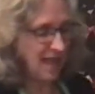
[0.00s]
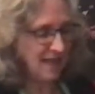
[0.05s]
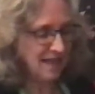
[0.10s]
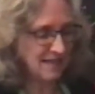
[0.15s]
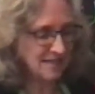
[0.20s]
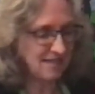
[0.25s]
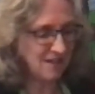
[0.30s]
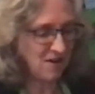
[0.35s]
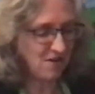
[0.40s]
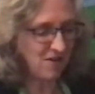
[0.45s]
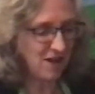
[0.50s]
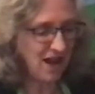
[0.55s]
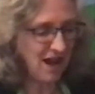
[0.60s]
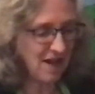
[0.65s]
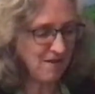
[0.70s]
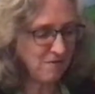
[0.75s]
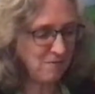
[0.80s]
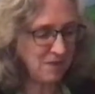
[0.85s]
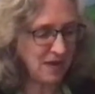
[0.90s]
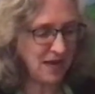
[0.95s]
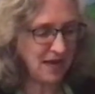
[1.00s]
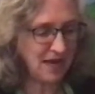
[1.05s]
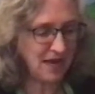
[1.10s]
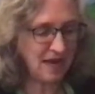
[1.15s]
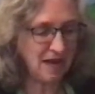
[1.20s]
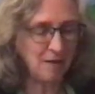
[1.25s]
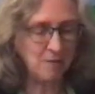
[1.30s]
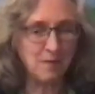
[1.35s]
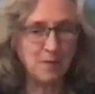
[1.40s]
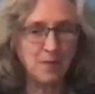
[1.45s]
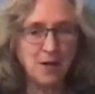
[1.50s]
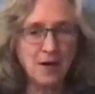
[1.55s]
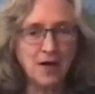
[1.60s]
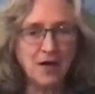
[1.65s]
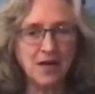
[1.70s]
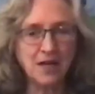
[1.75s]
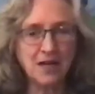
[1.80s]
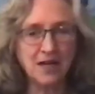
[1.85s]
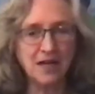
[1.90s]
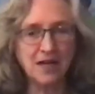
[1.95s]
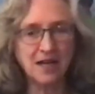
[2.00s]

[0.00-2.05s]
So I've made a book